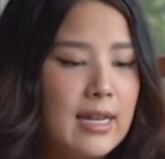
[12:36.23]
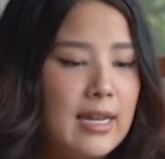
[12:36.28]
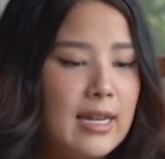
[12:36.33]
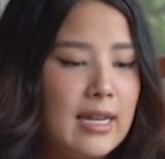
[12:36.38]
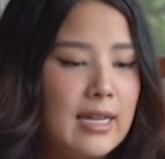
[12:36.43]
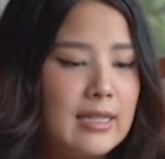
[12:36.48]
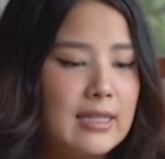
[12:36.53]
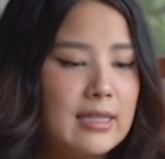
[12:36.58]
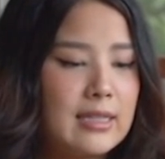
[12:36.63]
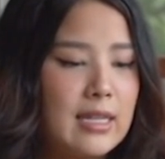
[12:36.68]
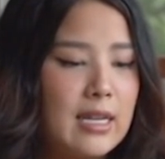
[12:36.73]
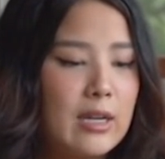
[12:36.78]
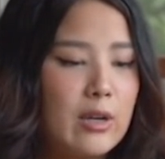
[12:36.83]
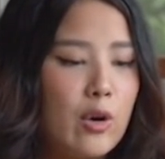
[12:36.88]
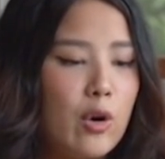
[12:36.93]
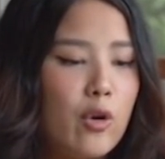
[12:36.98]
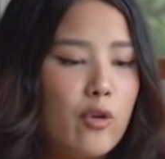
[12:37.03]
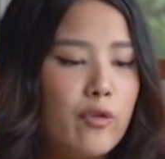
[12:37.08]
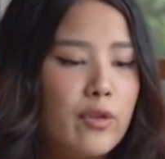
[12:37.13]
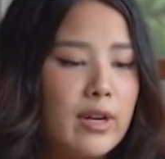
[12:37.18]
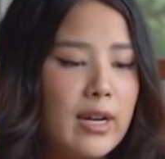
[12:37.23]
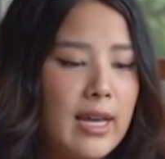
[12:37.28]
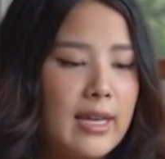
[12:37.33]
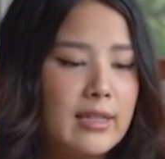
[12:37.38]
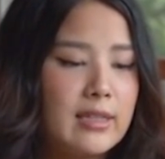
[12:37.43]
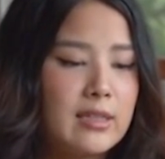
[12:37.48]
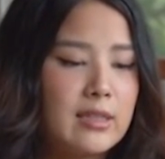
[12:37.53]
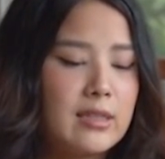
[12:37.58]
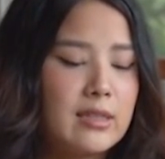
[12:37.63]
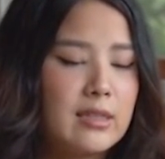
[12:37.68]
it's an
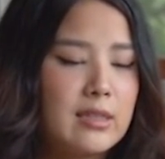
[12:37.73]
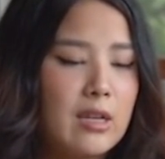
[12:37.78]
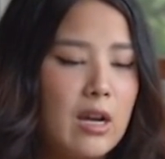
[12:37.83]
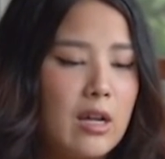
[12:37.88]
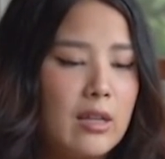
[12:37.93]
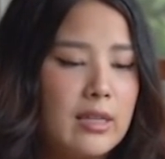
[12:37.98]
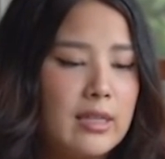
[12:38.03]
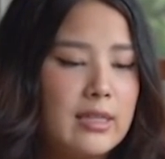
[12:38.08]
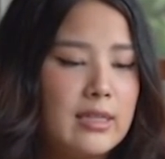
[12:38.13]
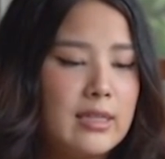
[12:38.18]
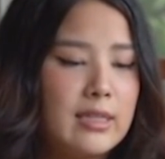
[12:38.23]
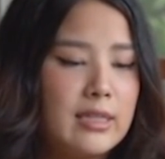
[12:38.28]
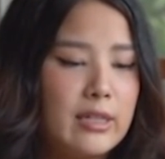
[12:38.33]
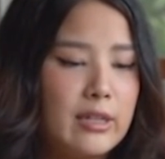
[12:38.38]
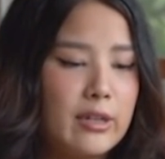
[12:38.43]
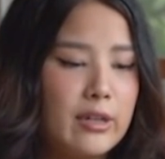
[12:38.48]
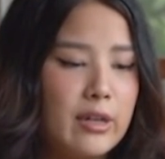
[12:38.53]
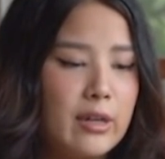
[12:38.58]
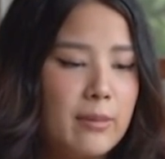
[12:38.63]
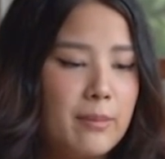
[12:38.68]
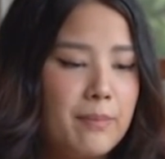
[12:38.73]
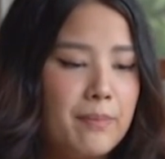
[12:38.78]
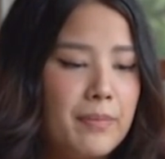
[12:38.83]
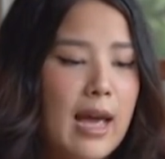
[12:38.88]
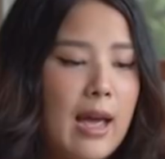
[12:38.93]
overnight solid serum.